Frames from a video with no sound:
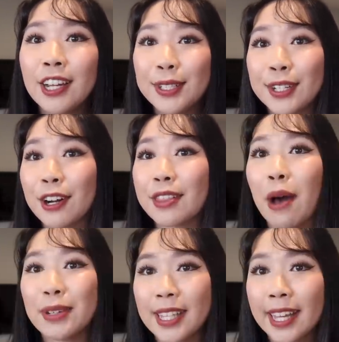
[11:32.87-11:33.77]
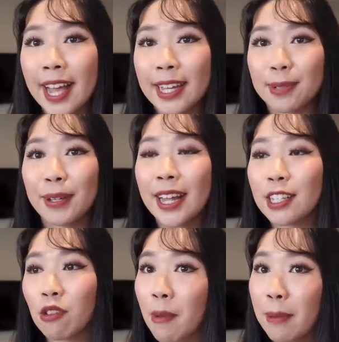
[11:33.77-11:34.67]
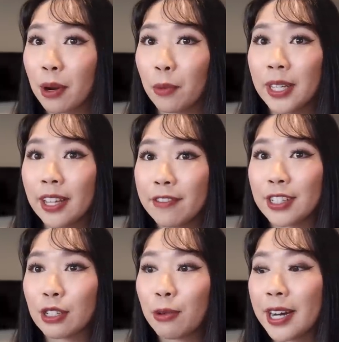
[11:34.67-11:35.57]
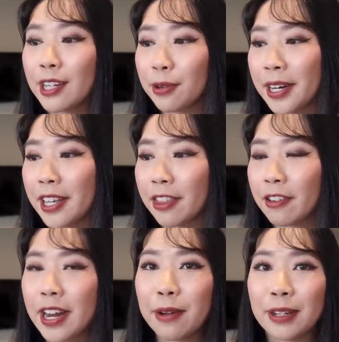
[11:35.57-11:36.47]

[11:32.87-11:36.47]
Sure, that was the case, but let's remember, we live in 2023,